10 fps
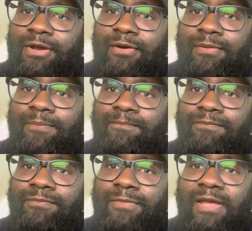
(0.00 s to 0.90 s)
there
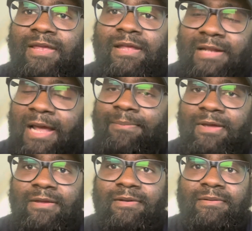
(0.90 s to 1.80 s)
and get Dak
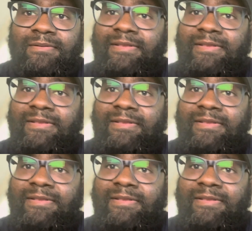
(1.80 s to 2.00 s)
paid.